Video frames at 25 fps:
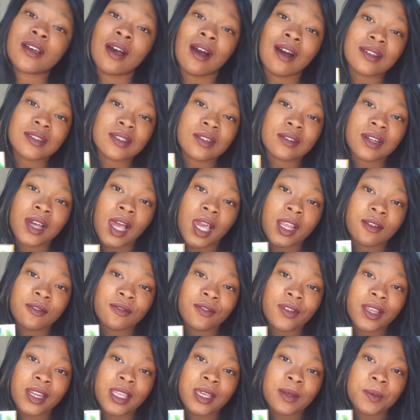also kind of
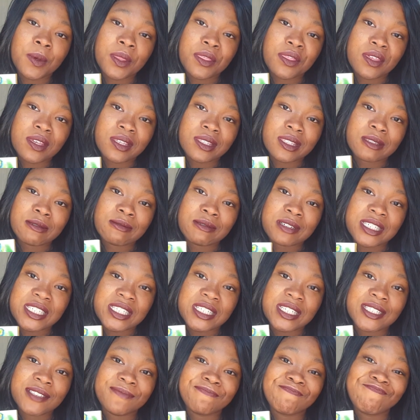funny with this
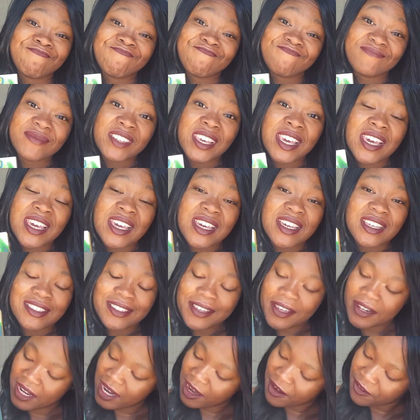one is
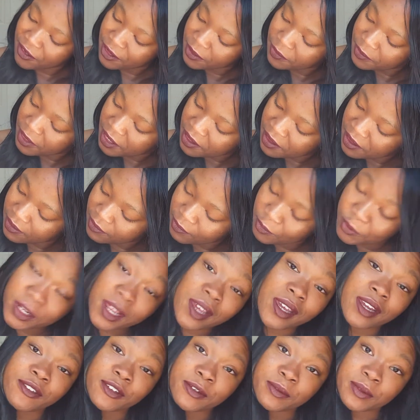that everyone, well,
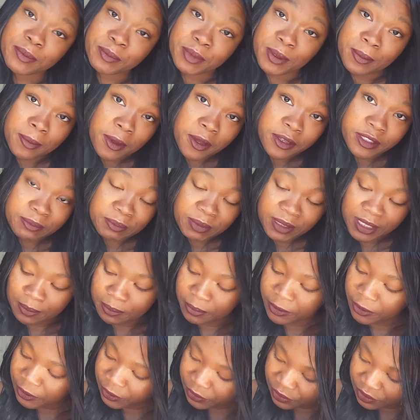not everyone, but most
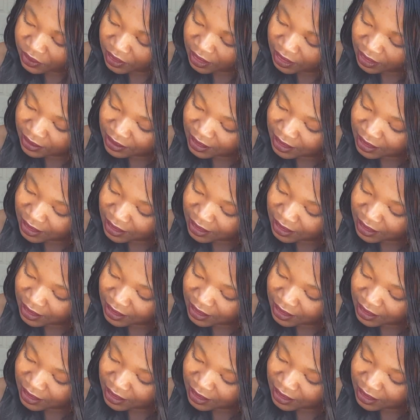people think